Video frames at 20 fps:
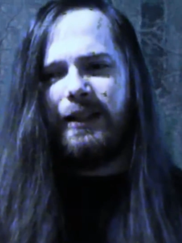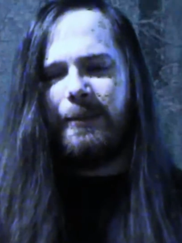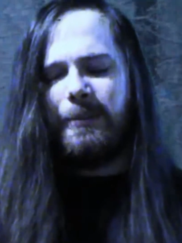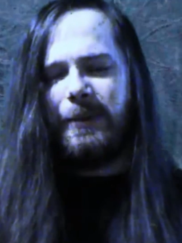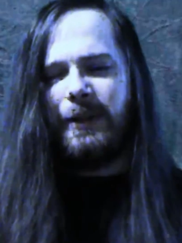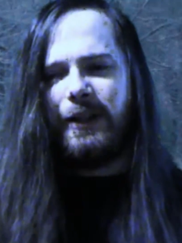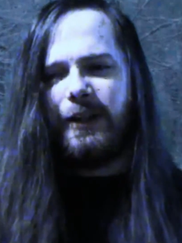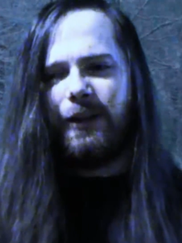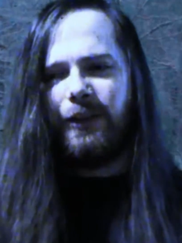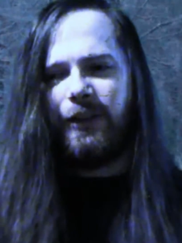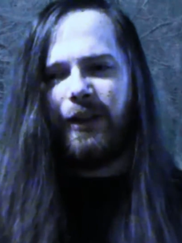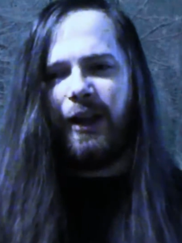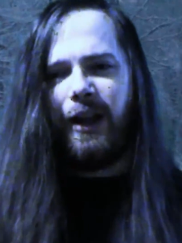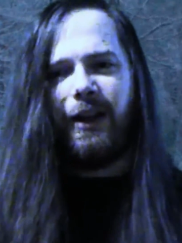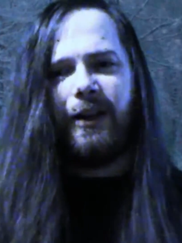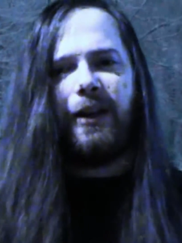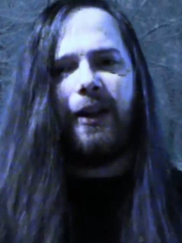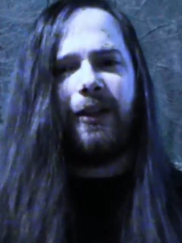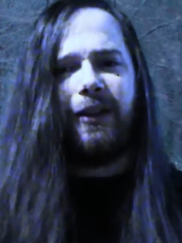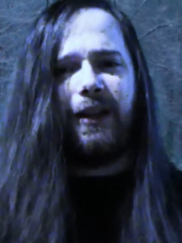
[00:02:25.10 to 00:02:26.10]
because I
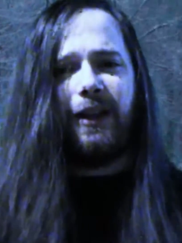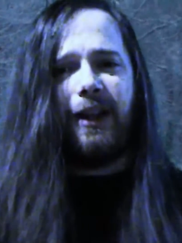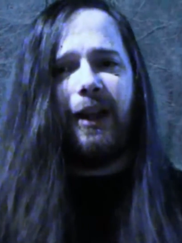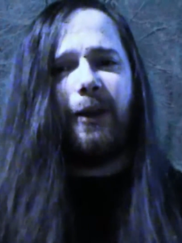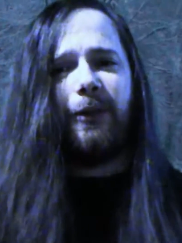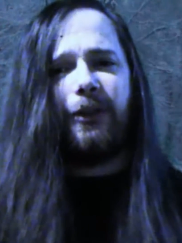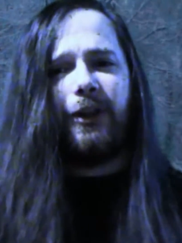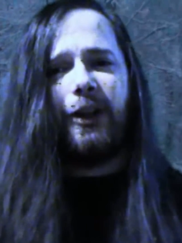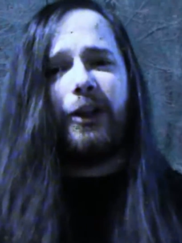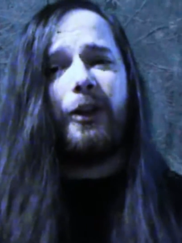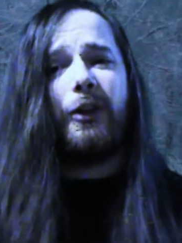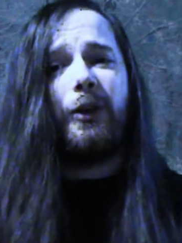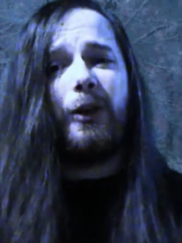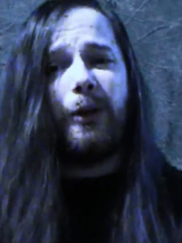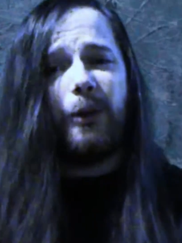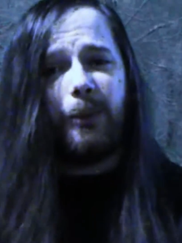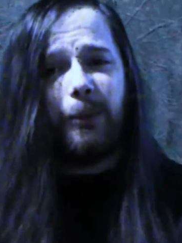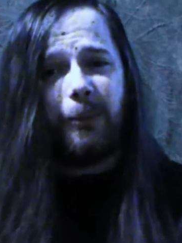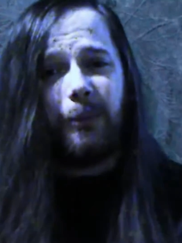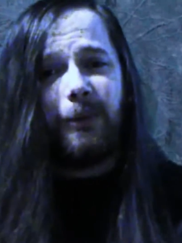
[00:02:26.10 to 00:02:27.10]
had nothing else I could
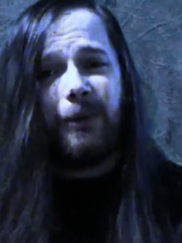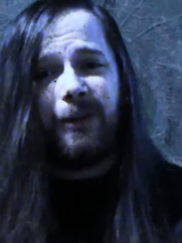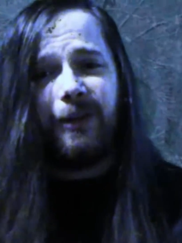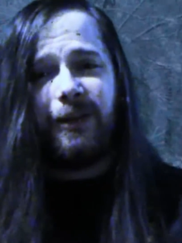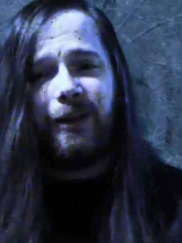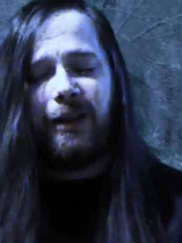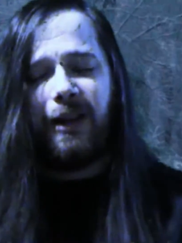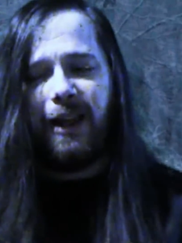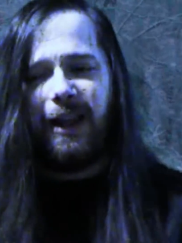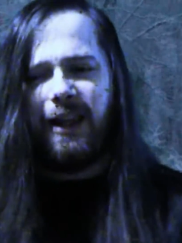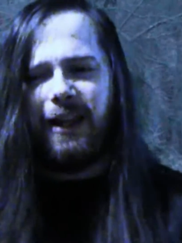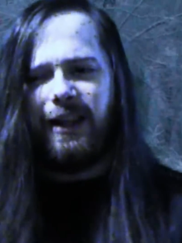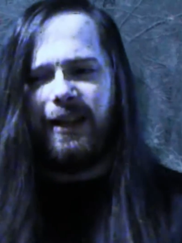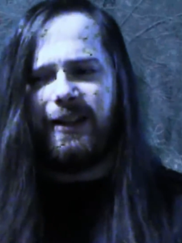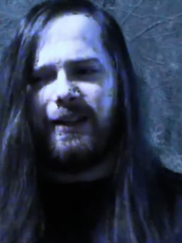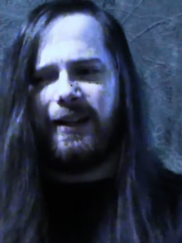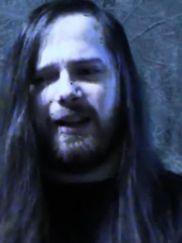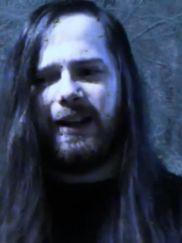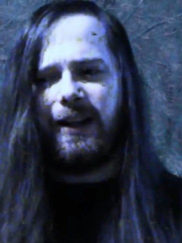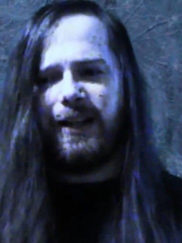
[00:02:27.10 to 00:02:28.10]
do.
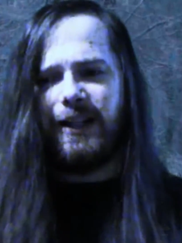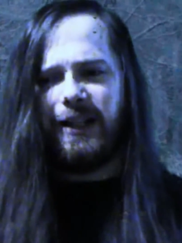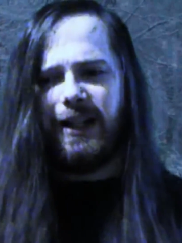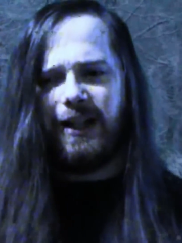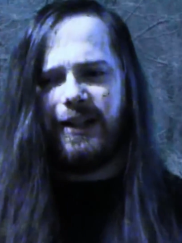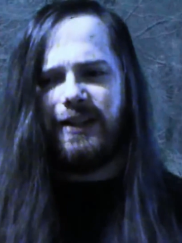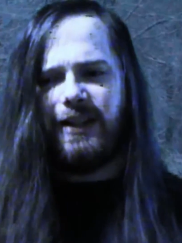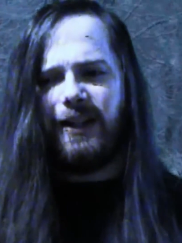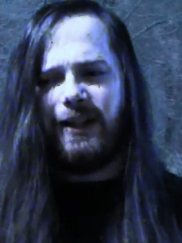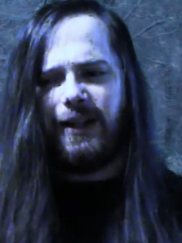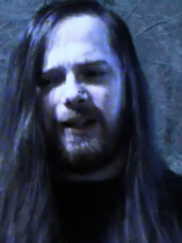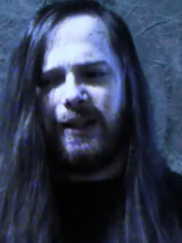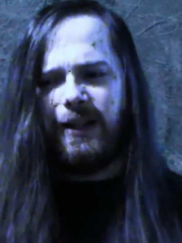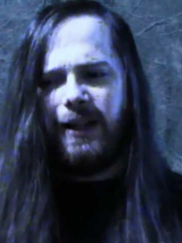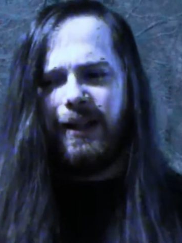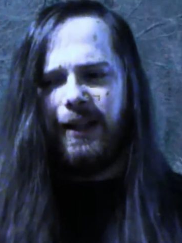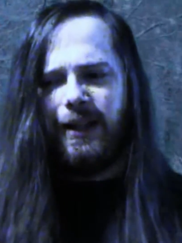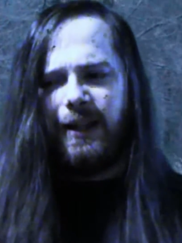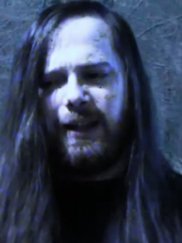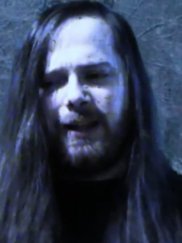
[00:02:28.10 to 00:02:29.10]
And I did it
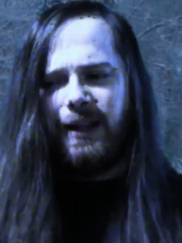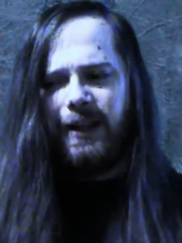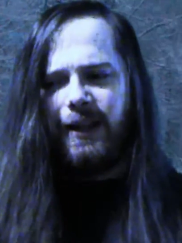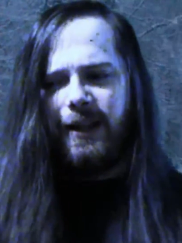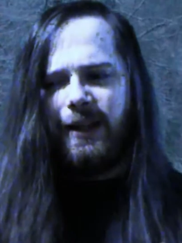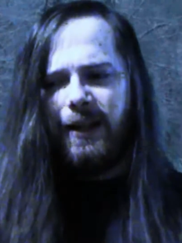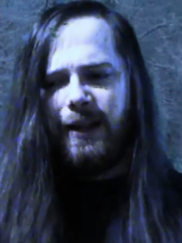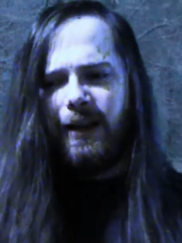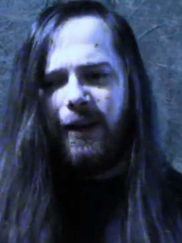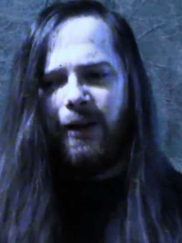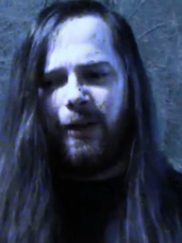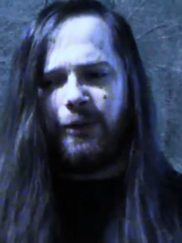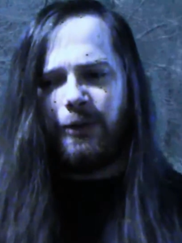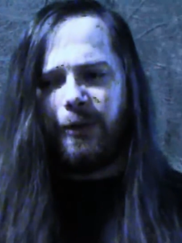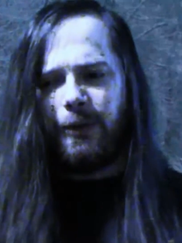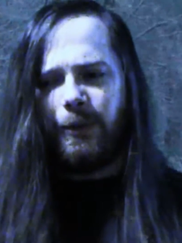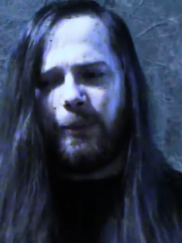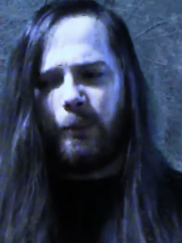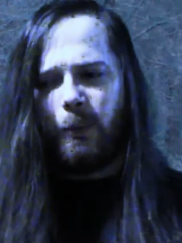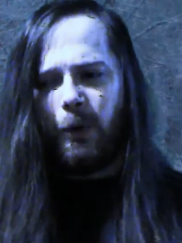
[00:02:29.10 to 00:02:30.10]
under
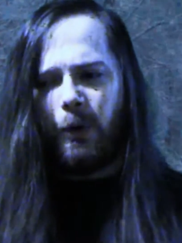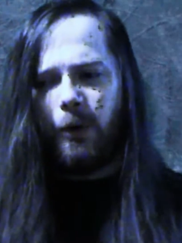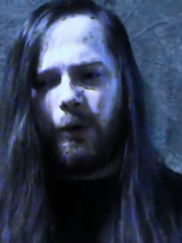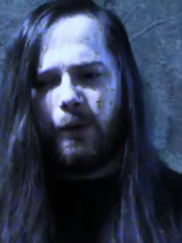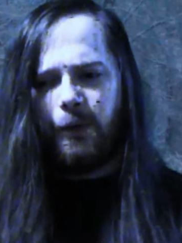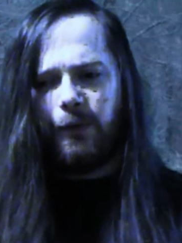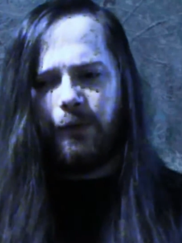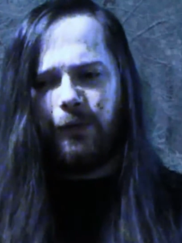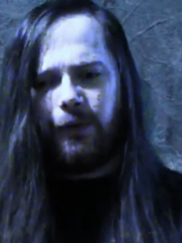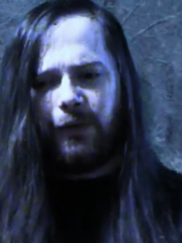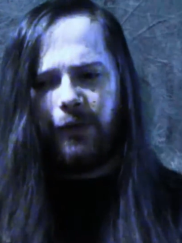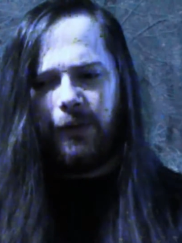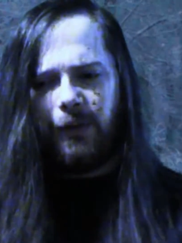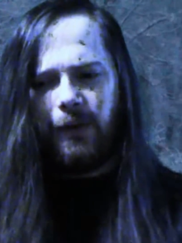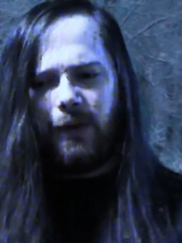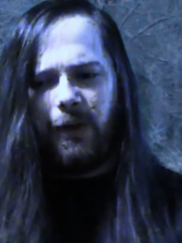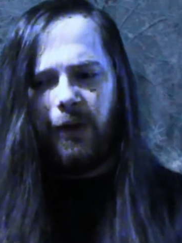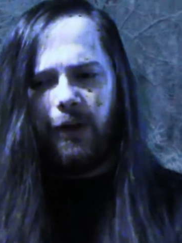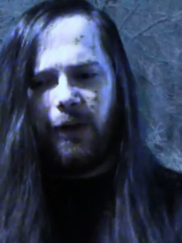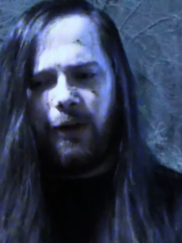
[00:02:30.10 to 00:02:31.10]
the words
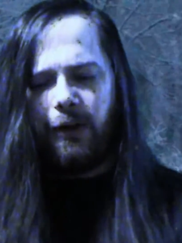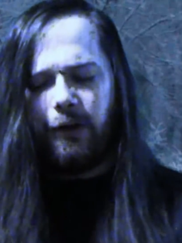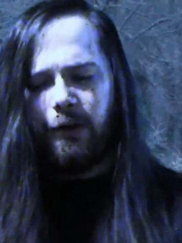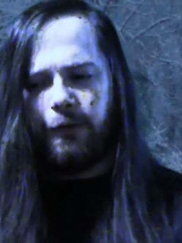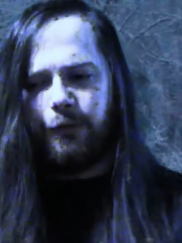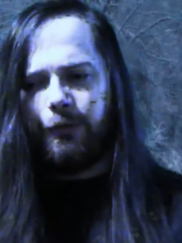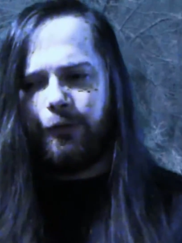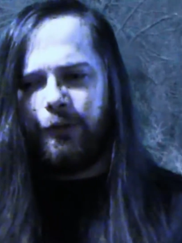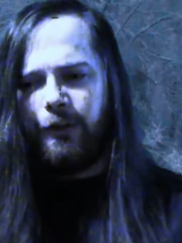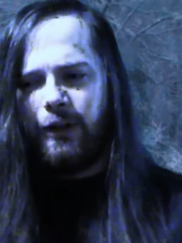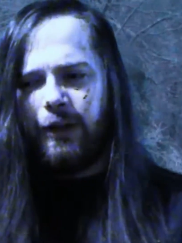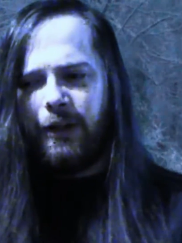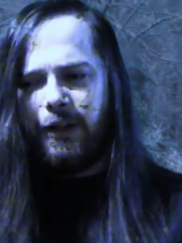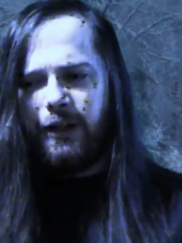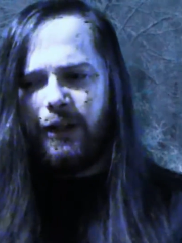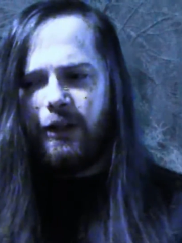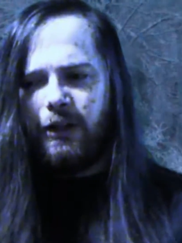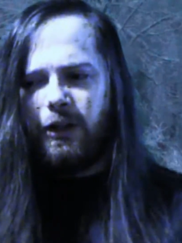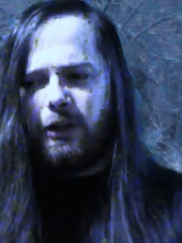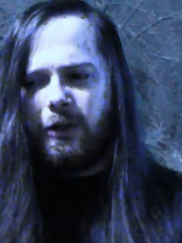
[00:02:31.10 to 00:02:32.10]
of
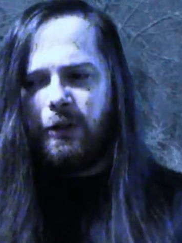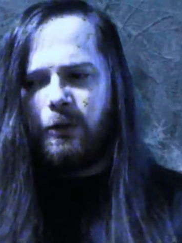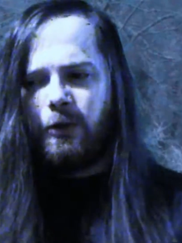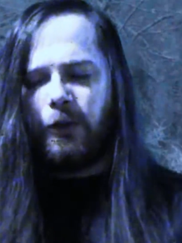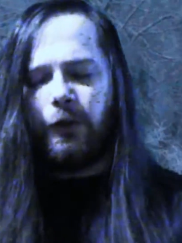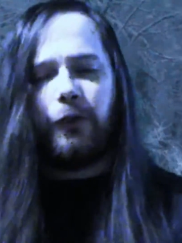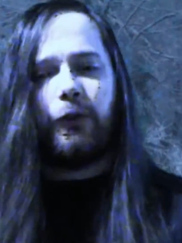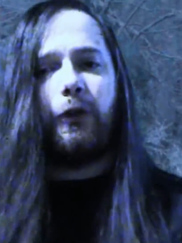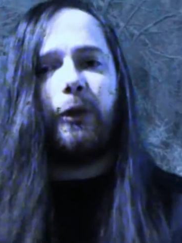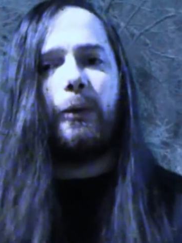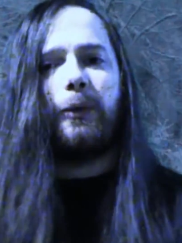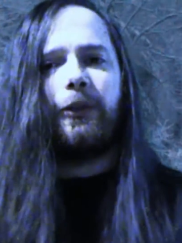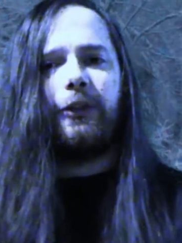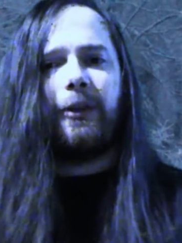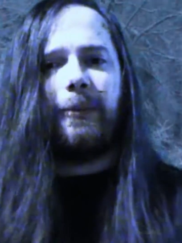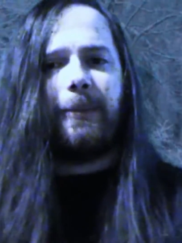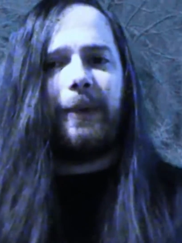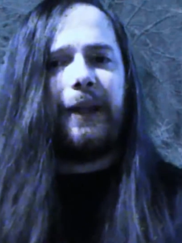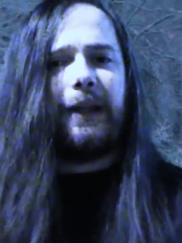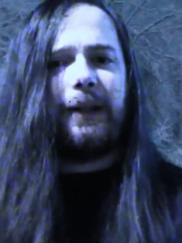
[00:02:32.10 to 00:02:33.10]
just do
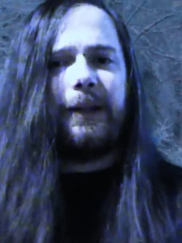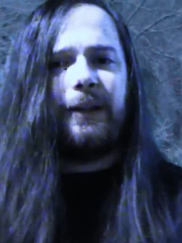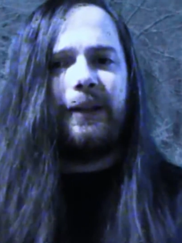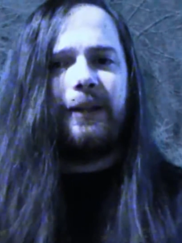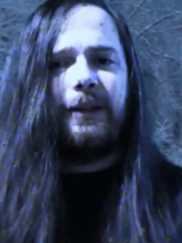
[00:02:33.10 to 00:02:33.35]
something.